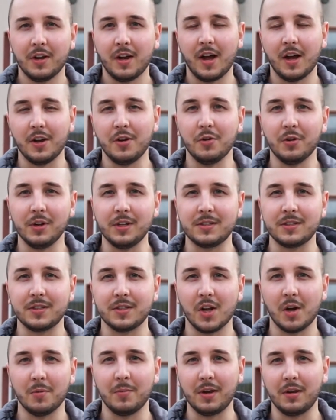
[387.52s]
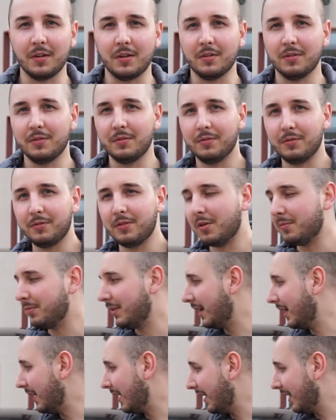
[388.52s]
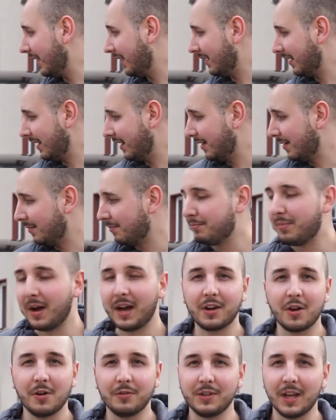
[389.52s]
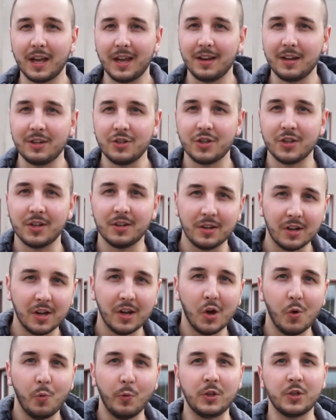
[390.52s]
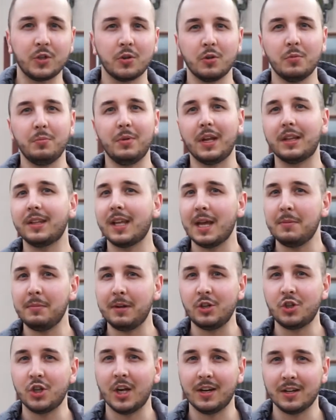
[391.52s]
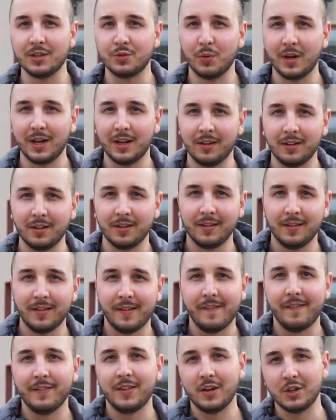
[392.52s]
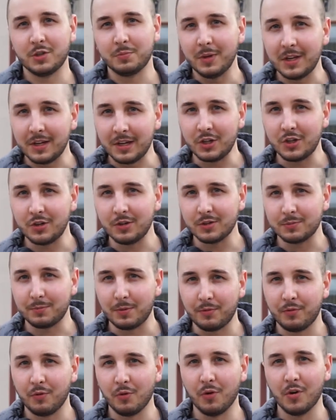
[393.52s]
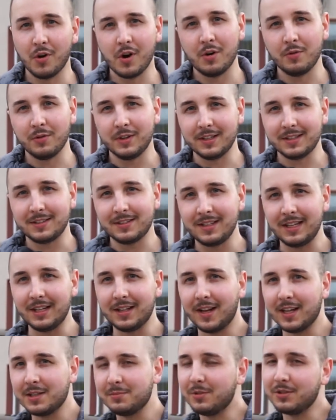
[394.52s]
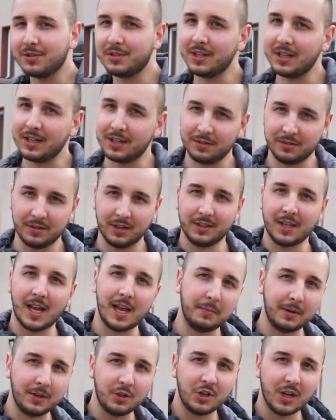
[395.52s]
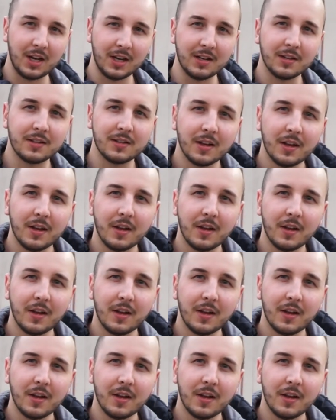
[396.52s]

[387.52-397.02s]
a noise coming from the back of the engine, which could be a timing chain as well. There's been issues before with the C-Class Mercedes with the timing chains.